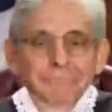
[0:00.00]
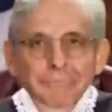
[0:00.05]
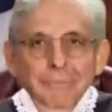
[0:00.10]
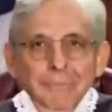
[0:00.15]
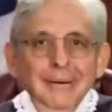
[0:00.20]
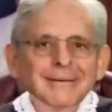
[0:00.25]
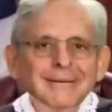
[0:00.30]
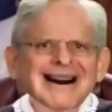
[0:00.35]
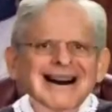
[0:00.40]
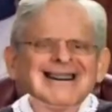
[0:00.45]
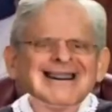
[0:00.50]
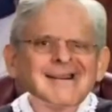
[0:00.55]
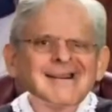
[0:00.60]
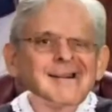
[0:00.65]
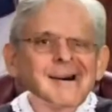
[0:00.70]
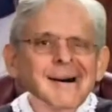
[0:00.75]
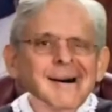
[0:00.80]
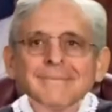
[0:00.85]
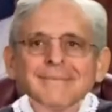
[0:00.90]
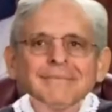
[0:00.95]
No! Okay,
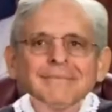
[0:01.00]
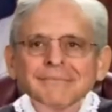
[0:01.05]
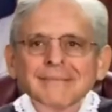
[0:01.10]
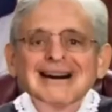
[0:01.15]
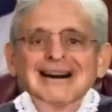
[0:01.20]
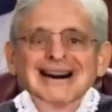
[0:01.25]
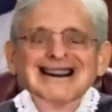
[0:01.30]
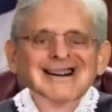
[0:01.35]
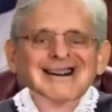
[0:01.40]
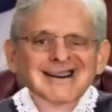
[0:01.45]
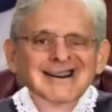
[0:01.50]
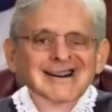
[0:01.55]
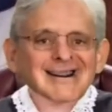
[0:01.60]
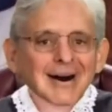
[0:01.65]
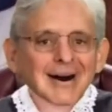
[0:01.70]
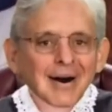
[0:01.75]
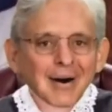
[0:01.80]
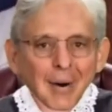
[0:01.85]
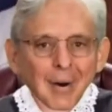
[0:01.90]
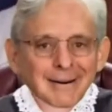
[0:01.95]
um, is this
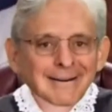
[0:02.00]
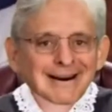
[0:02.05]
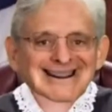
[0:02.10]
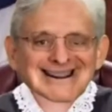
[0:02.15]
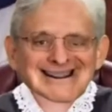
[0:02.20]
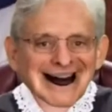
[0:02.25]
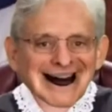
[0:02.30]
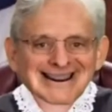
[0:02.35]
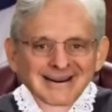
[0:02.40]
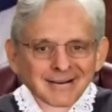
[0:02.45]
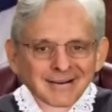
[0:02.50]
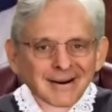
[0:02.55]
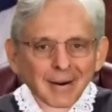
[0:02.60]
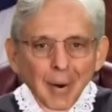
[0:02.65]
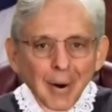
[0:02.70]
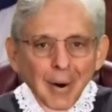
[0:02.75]
Stormy Daniels Court?